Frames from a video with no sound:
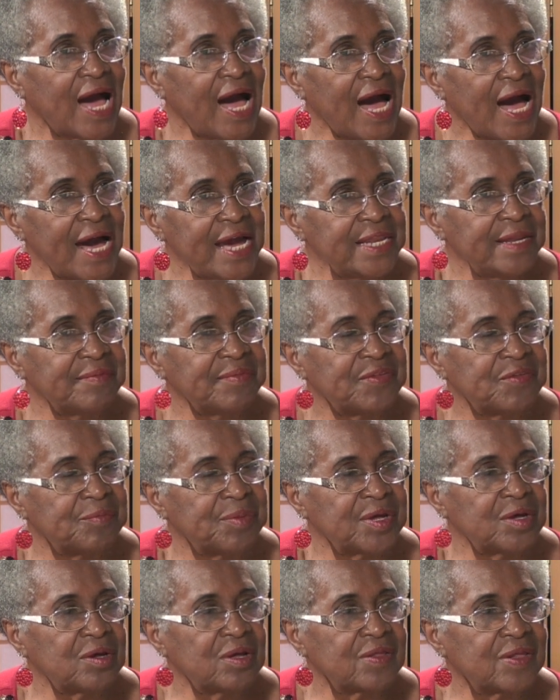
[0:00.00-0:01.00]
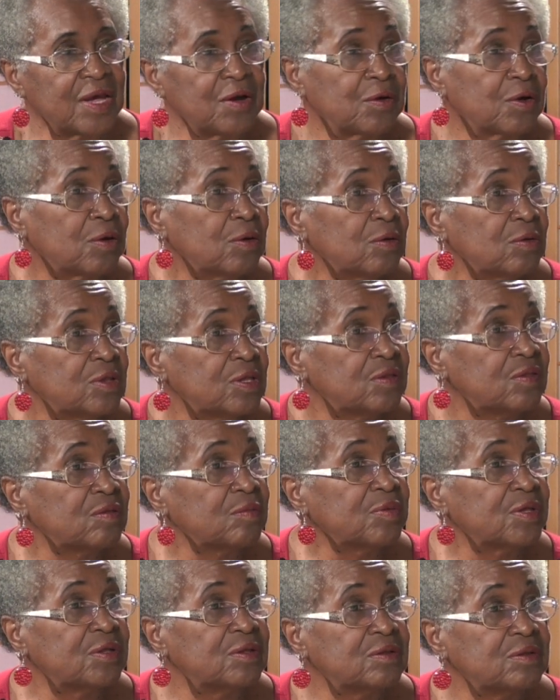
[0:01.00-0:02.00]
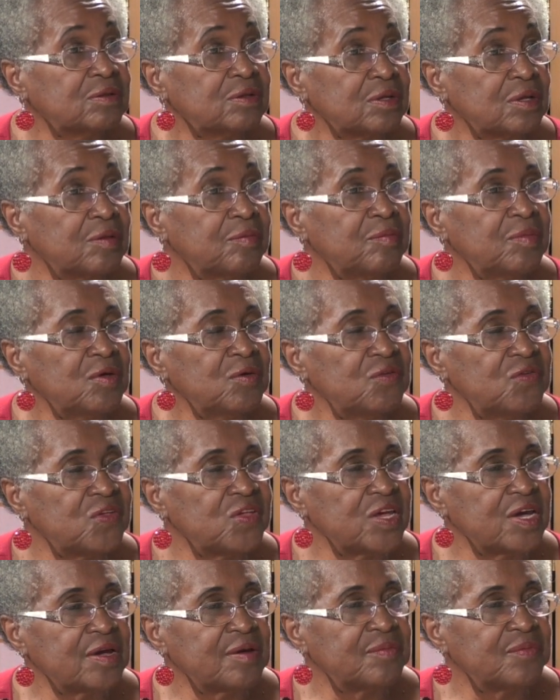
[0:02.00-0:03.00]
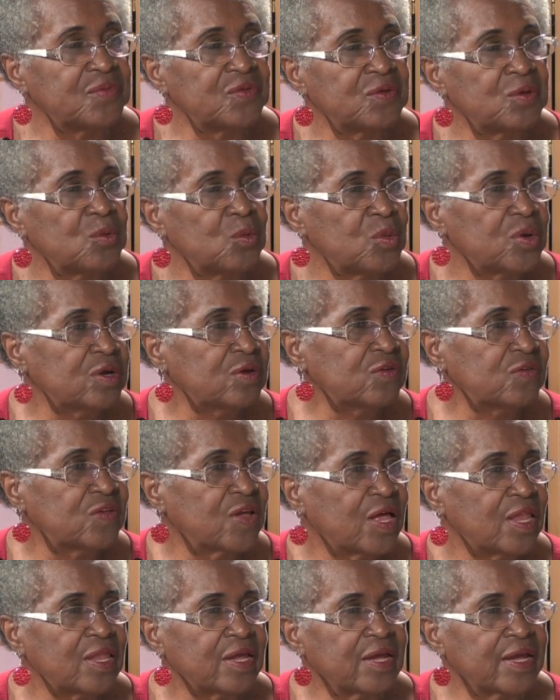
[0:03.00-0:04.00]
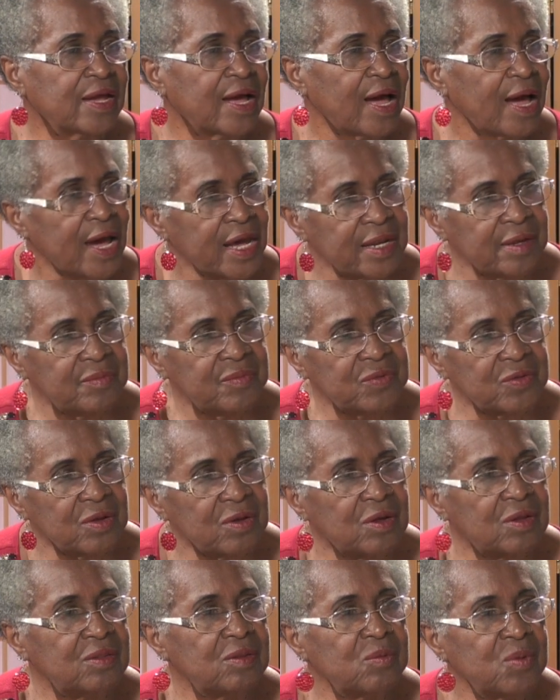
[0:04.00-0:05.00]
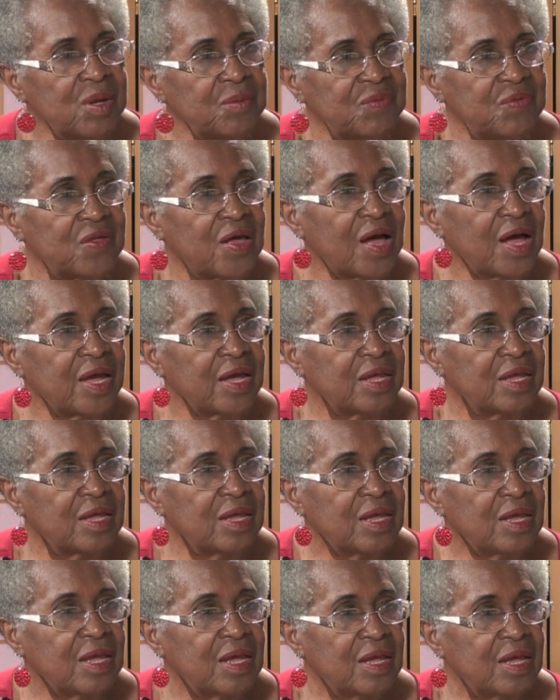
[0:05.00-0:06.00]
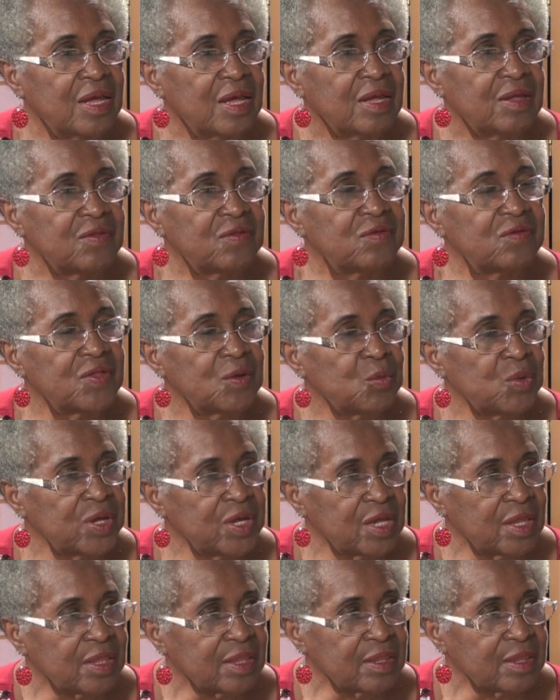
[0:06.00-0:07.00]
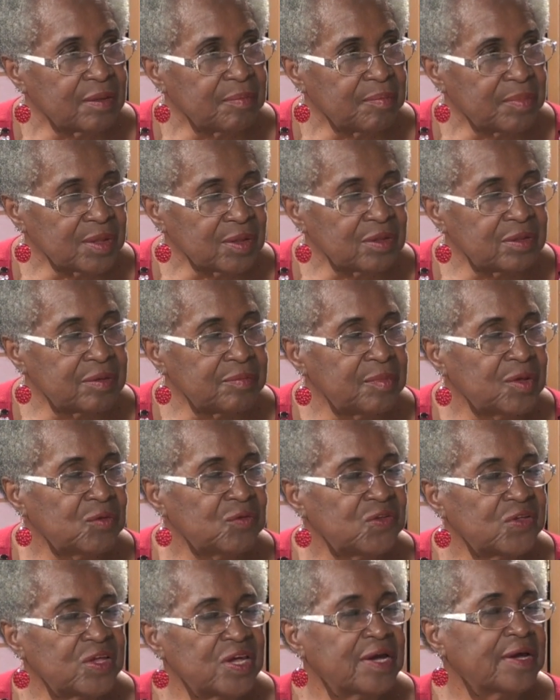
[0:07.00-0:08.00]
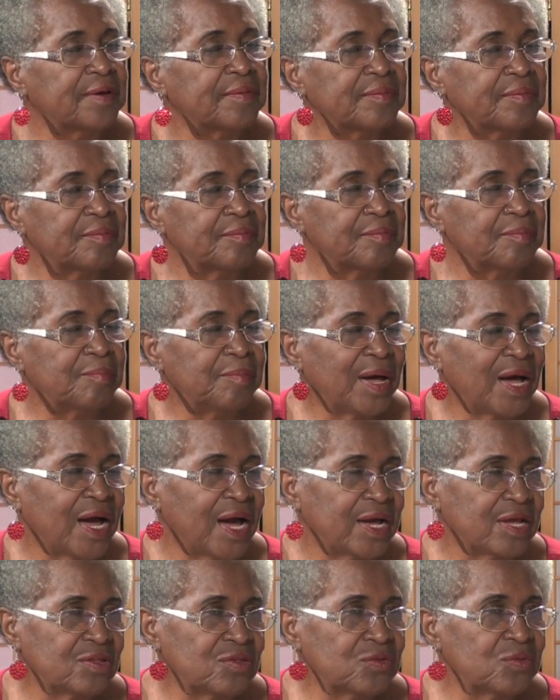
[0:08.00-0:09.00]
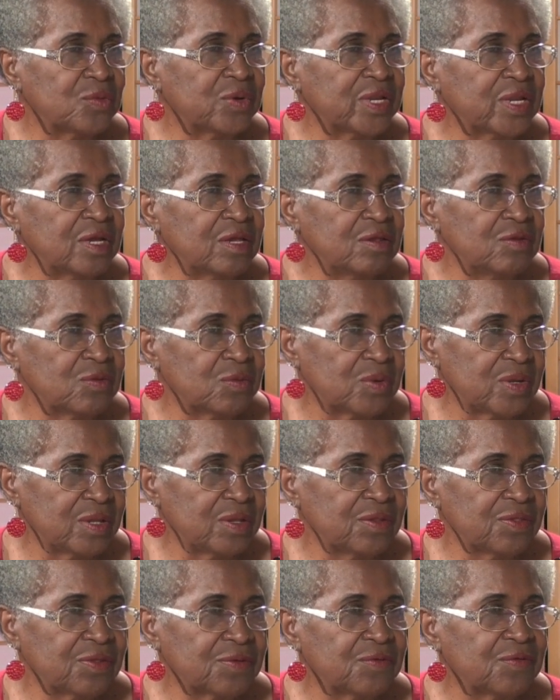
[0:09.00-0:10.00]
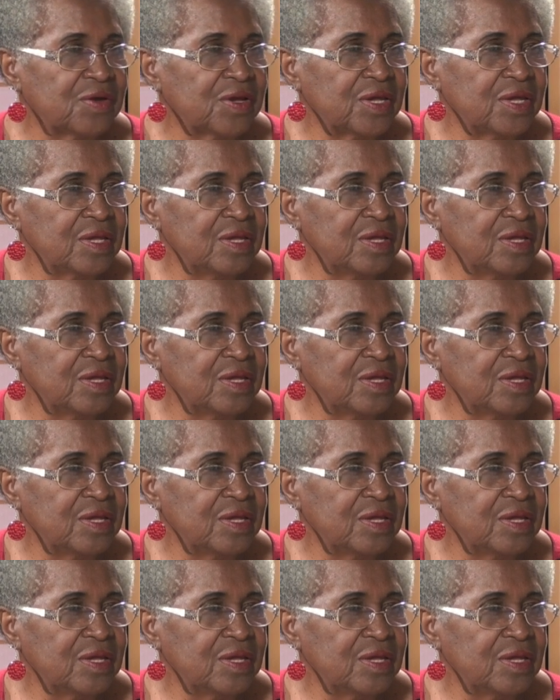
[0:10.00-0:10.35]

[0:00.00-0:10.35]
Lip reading: items because our goal is to build a museum. So we're selling items on the website so that we can build a museum by 2023.